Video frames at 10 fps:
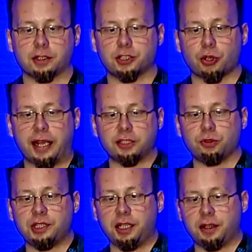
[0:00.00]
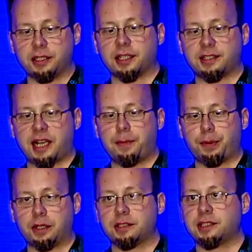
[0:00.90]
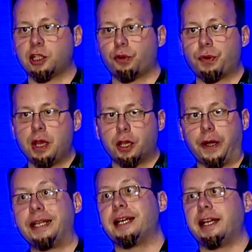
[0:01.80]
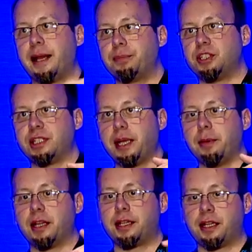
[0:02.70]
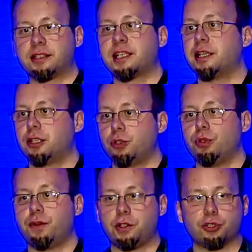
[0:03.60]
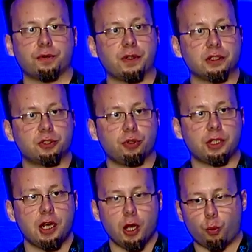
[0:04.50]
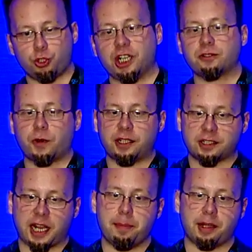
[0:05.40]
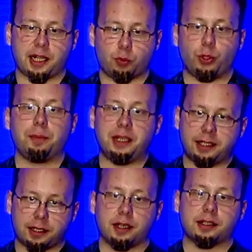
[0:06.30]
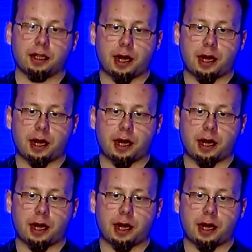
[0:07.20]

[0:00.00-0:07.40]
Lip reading: So as you see in this example, instead of creating an empty table and then assigning 2 individual fields to it, we just create a table and we immediately tell